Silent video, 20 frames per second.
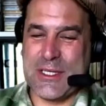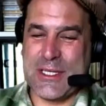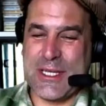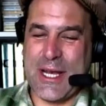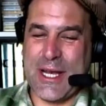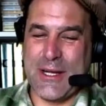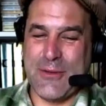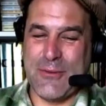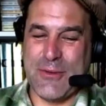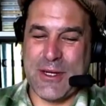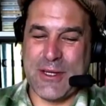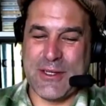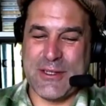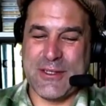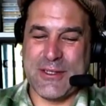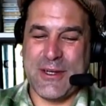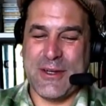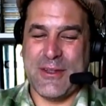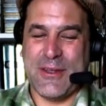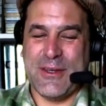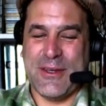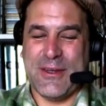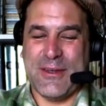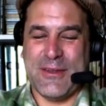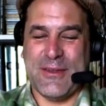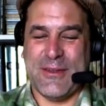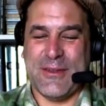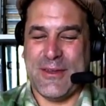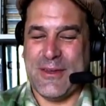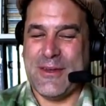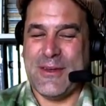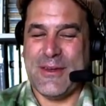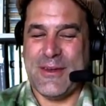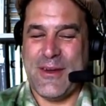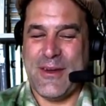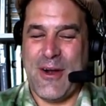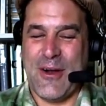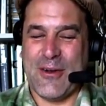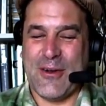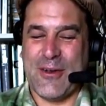excited when I saw
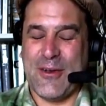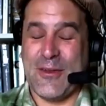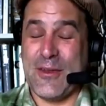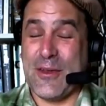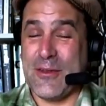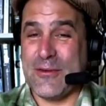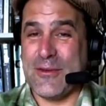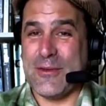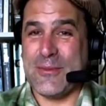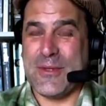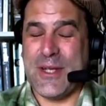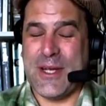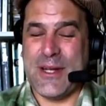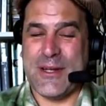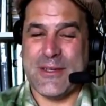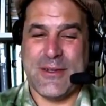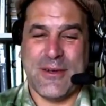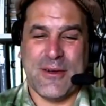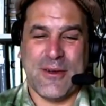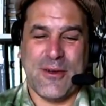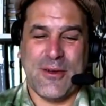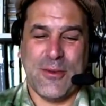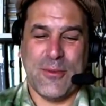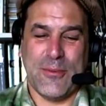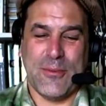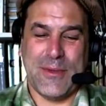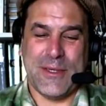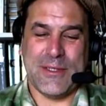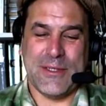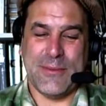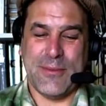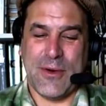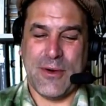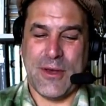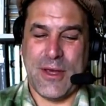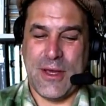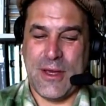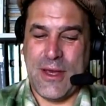the article, another Jim Tannis article up in PCPer.